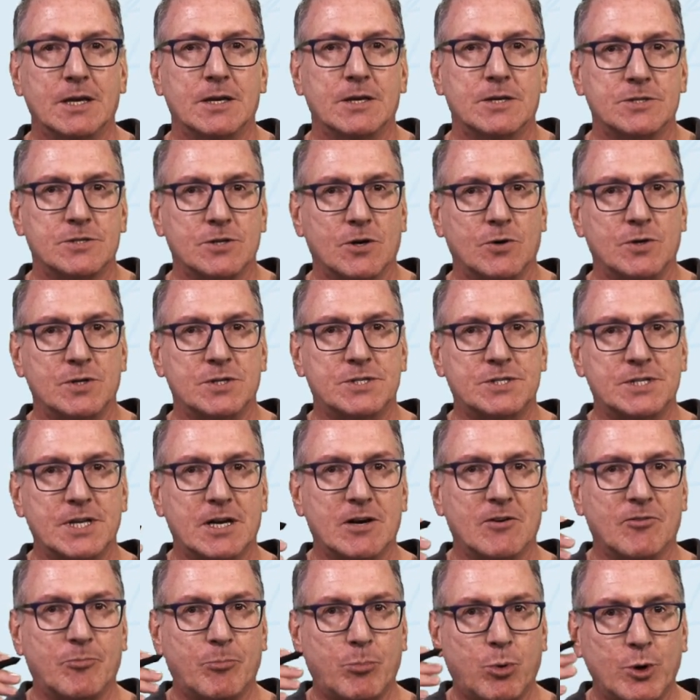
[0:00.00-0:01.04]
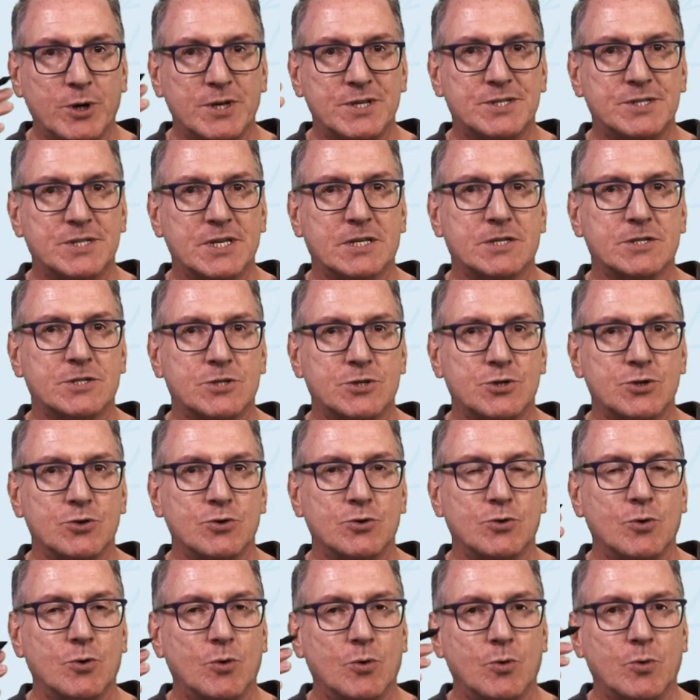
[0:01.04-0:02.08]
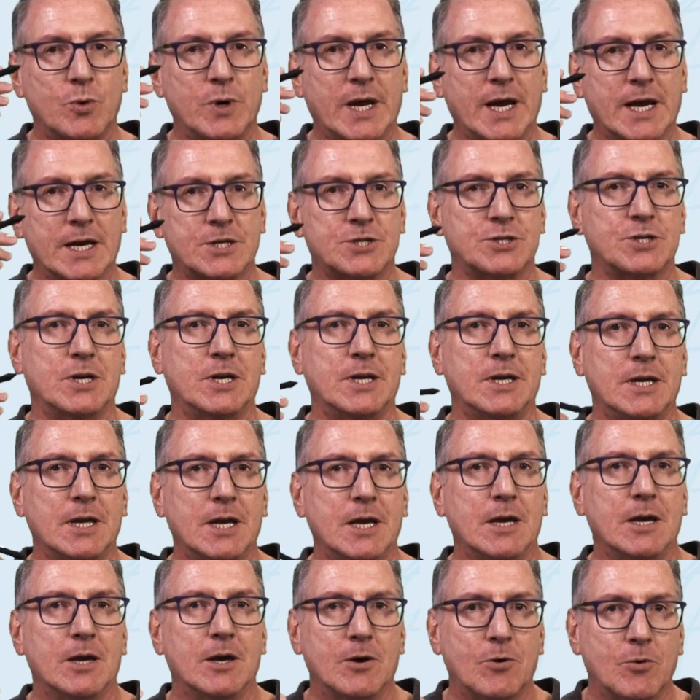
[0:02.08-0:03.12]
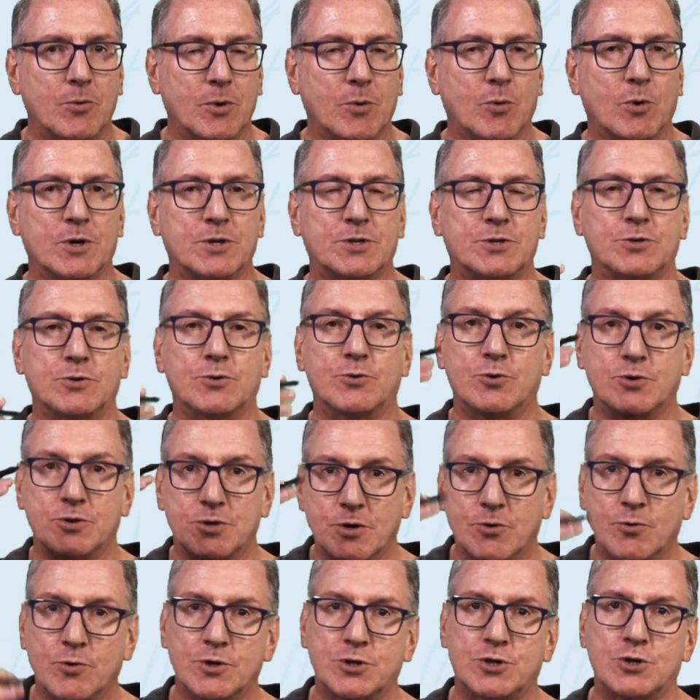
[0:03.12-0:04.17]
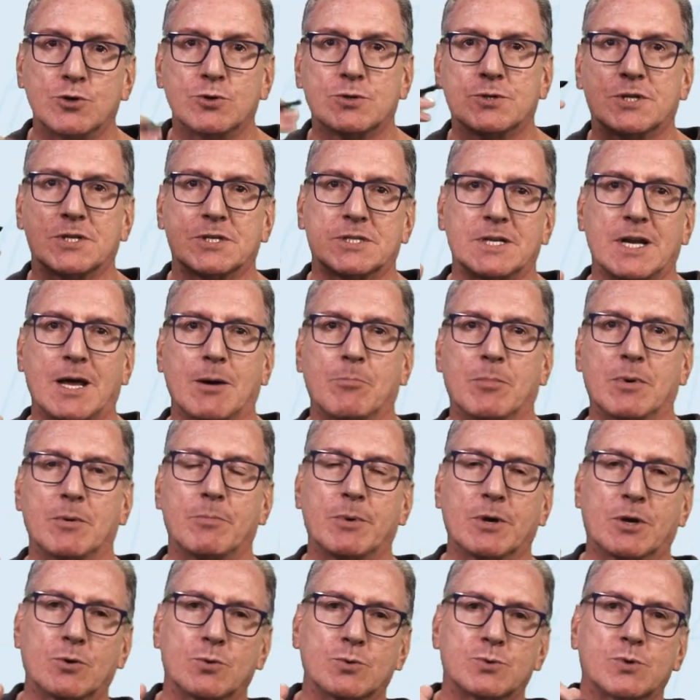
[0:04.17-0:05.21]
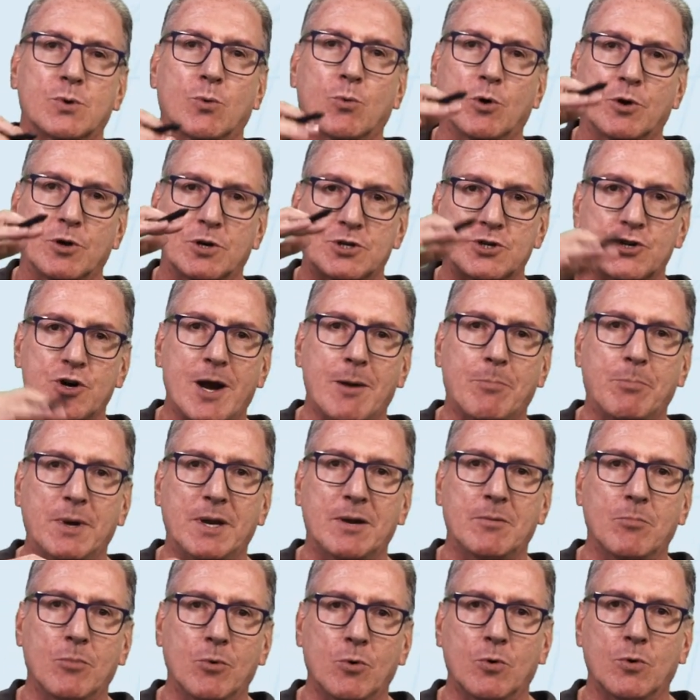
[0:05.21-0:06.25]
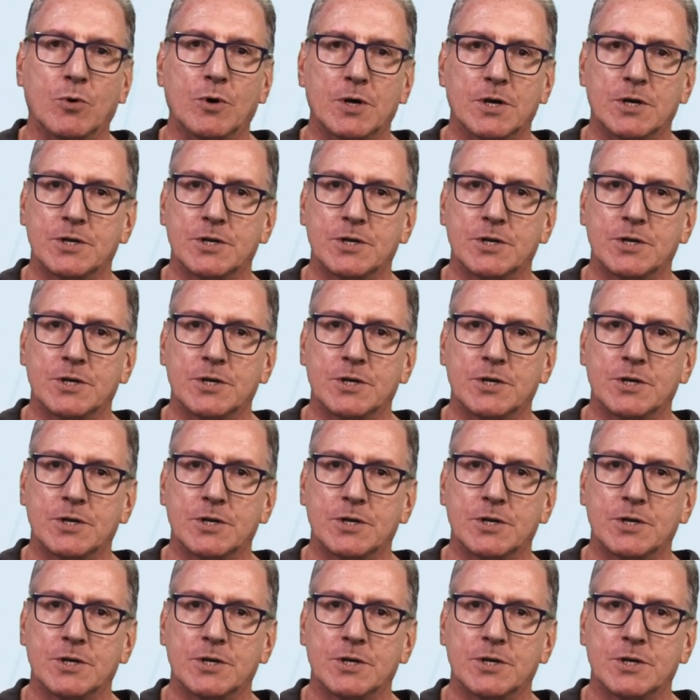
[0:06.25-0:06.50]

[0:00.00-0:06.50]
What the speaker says: so instead of 0.62, we want to reduce this number because we want to trap in more.